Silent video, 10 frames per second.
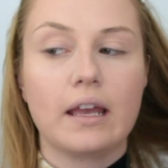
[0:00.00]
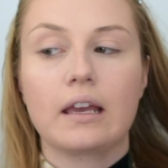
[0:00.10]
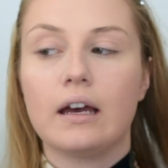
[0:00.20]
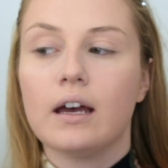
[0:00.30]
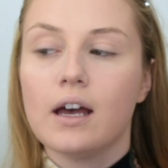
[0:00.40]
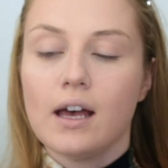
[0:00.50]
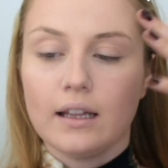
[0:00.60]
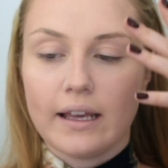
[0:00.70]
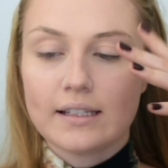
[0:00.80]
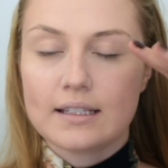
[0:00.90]
like a
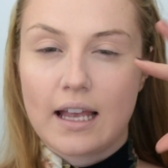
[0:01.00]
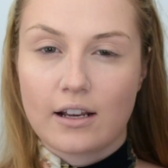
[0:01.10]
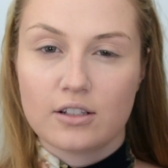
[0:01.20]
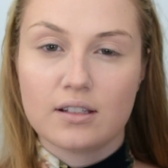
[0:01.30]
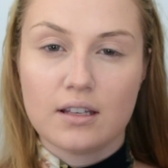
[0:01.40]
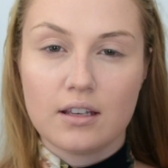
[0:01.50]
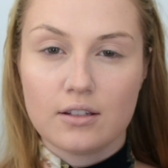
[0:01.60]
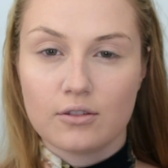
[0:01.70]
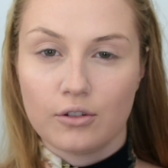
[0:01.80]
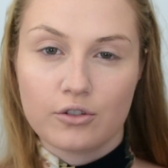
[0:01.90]

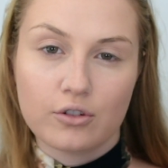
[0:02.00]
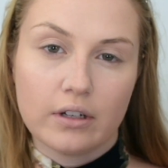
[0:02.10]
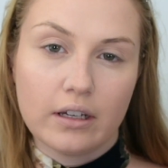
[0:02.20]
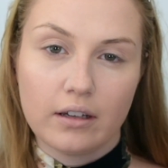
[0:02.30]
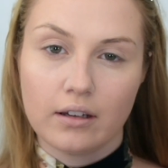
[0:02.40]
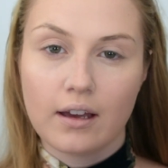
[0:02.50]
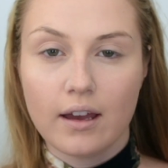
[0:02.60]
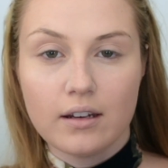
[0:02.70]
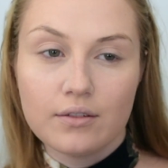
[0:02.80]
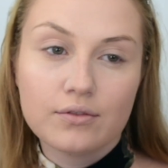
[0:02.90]
sexy, sultry
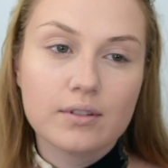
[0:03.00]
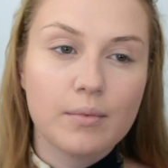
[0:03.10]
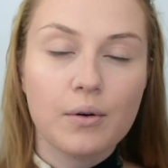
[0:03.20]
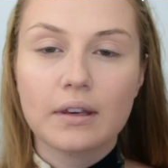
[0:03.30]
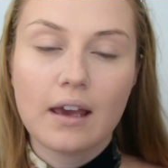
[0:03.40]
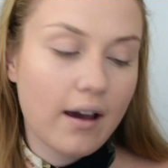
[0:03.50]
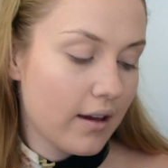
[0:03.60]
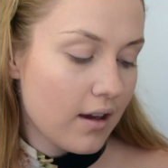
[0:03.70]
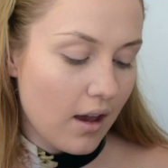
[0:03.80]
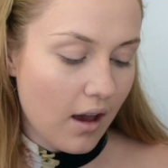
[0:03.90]
kind of smoky
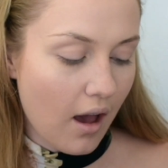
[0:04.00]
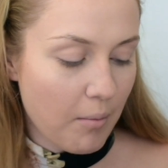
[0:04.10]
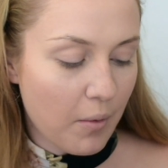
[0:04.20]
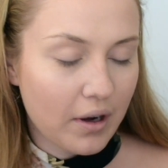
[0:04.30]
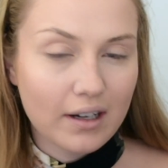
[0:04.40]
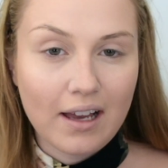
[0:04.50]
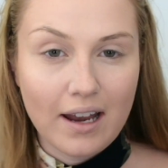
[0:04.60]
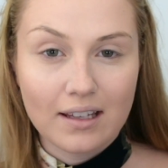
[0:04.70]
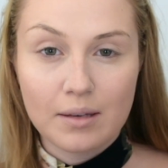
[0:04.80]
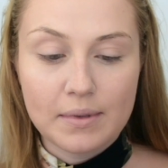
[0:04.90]
eye, I wanted to
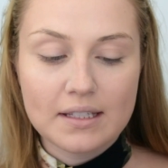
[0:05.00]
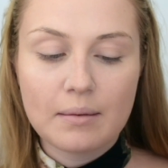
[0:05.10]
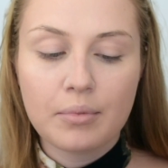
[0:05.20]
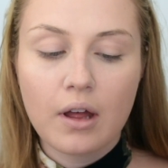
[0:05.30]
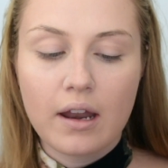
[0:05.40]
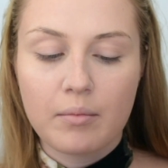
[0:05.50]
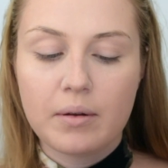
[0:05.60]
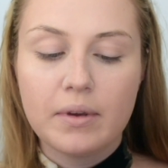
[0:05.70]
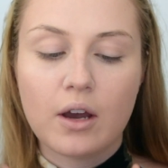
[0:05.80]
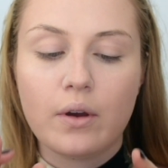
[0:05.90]
kind of keep it simple, and I'm
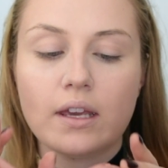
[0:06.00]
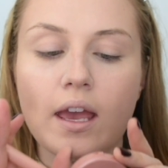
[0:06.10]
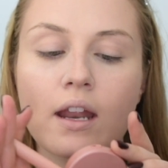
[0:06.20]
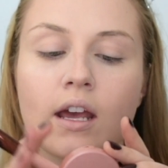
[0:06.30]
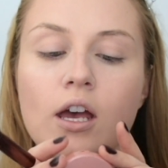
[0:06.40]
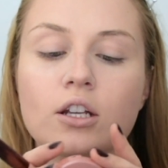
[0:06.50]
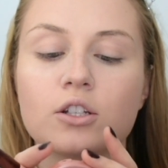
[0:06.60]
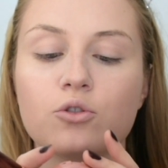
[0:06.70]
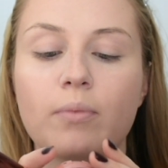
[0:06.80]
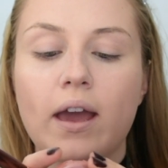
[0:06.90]
going to be going in
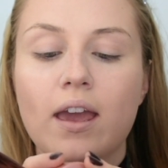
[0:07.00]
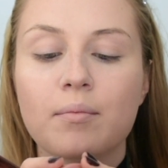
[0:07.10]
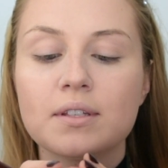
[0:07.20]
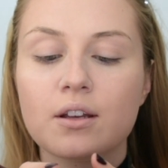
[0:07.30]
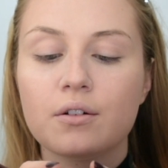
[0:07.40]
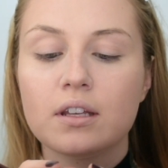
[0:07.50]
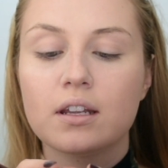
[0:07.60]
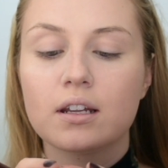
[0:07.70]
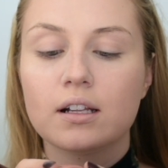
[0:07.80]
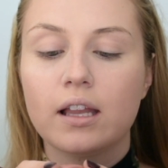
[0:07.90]
to my
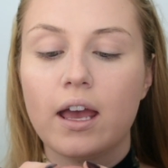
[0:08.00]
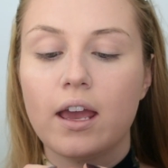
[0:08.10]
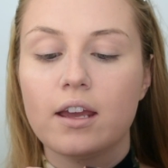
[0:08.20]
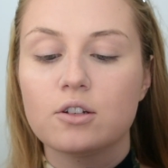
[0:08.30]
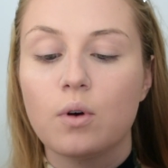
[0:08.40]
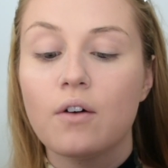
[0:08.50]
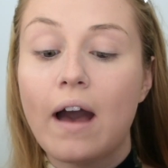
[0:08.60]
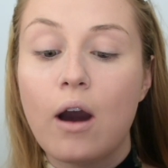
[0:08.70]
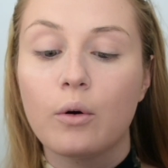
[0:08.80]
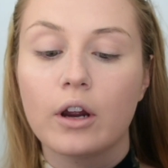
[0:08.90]
Amazonian Clay
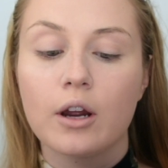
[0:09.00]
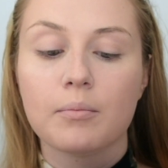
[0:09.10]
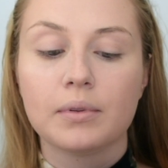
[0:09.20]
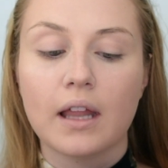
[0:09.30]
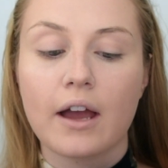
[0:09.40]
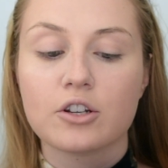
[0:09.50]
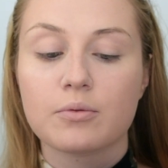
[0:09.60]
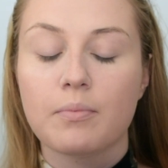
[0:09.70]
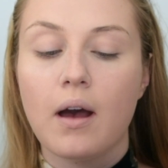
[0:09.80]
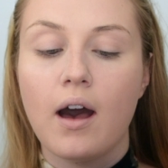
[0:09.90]
12-Hour Blush